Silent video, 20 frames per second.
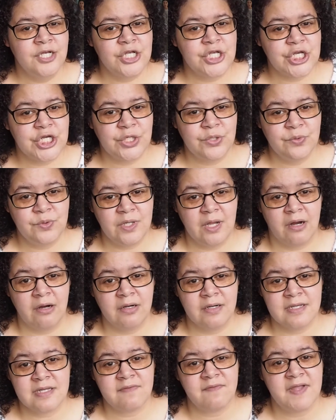2
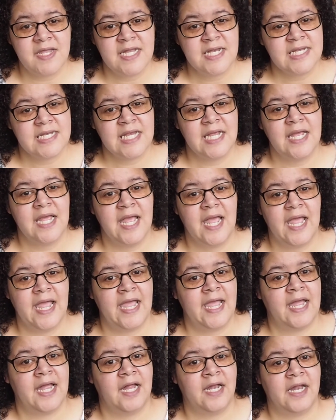yards of it
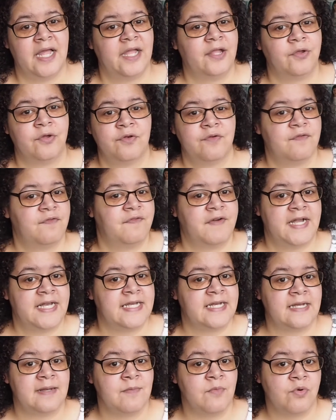and I couldn't
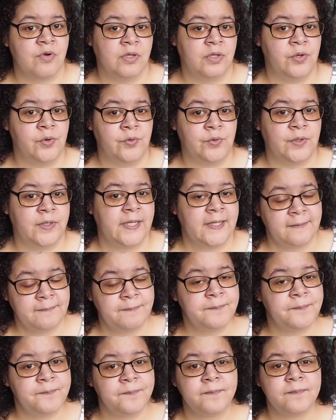find any more locally,
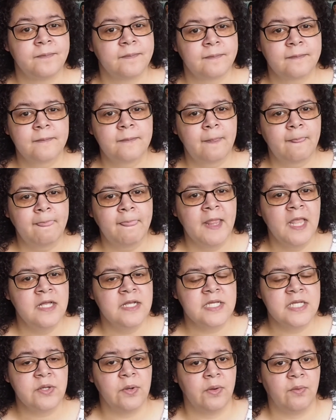
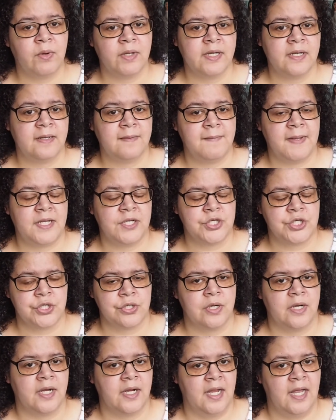so I wanted to make
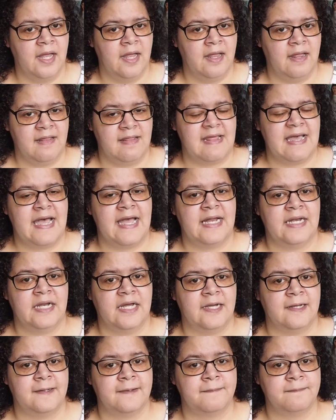sure that
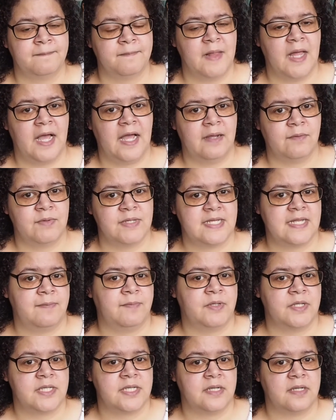I was
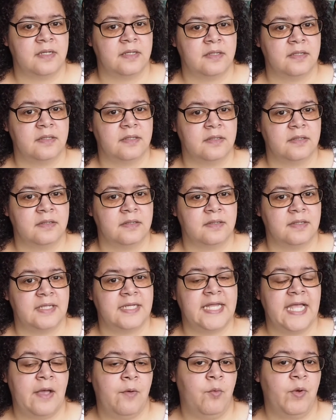able to
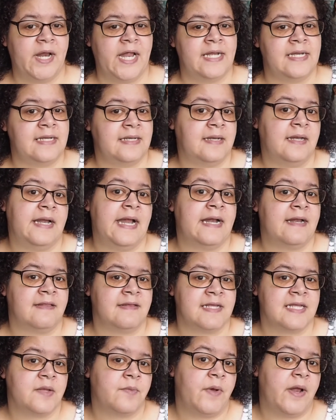get what I needed out of
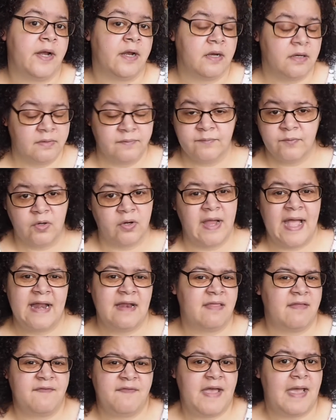the sweater, or
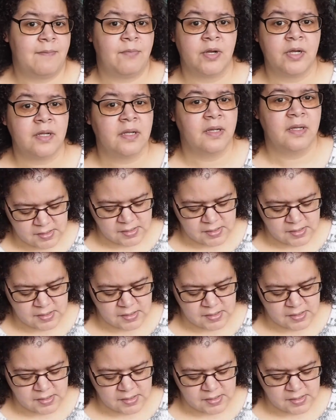out of the fabric.